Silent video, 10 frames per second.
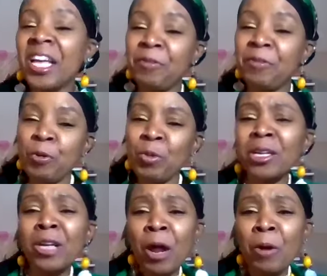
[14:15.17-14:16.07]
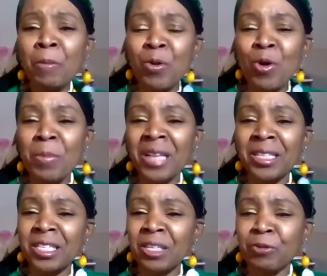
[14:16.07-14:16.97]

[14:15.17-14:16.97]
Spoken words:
And if you want to learn more about this